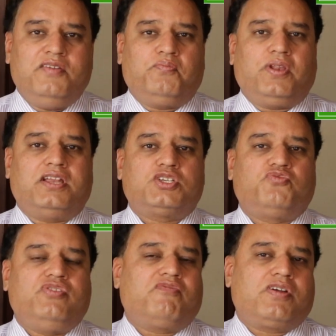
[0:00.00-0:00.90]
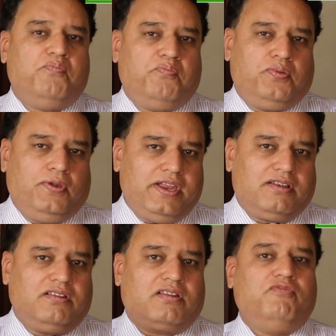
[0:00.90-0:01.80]
implants, we have
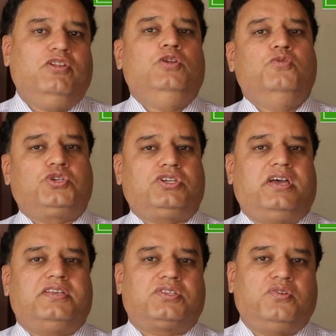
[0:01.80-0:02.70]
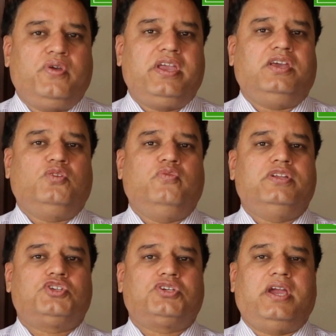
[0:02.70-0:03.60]
completely revolutionized the way in
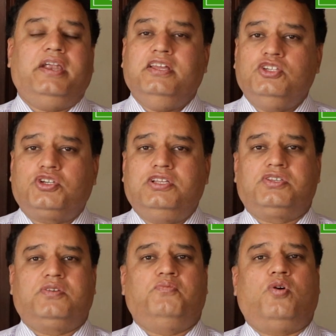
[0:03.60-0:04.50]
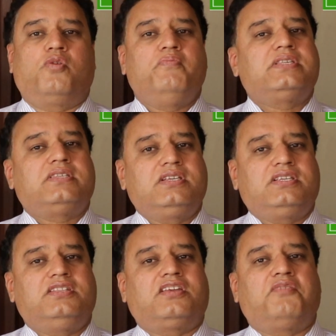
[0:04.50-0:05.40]
which edentulation or missing
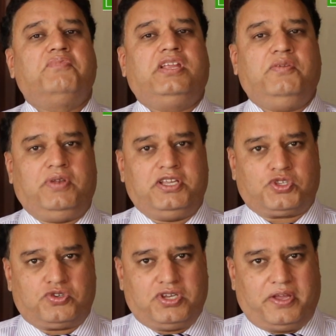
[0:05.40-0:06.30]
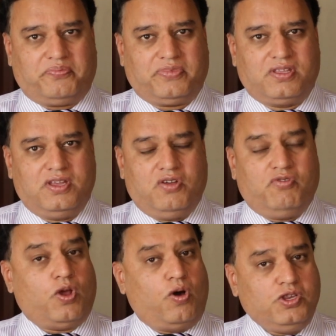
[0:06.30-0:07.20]
teeth can be replaced today.
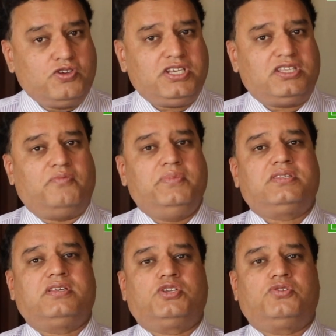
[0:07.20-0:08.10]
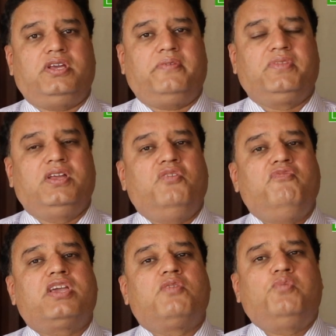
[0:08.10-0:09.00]
When all your teeth are missing today,
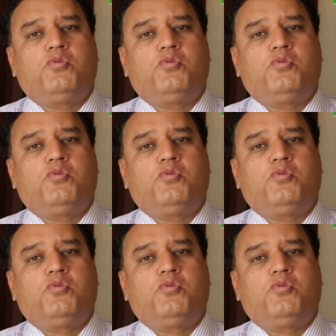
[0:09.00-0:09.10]
we can put